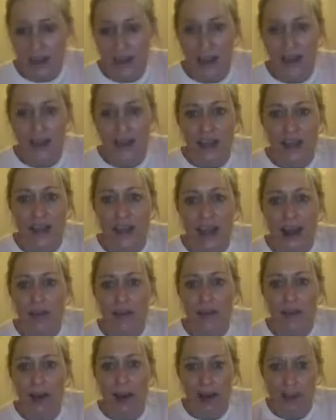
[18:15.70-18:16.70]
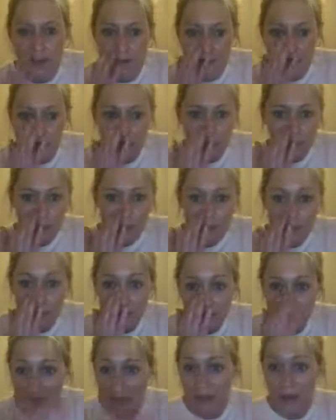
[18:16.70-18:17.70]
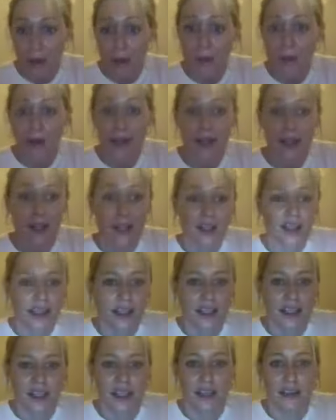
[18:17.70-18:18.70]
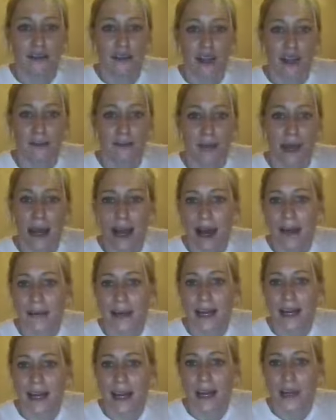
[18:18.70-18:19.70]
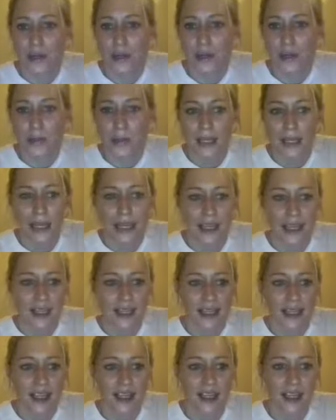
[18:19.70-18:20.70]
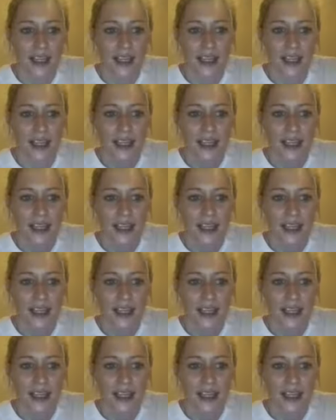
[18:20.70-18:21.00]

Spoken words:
Wicked stuff. That's halfway. Keep going. See if we can beat how many laterals we did.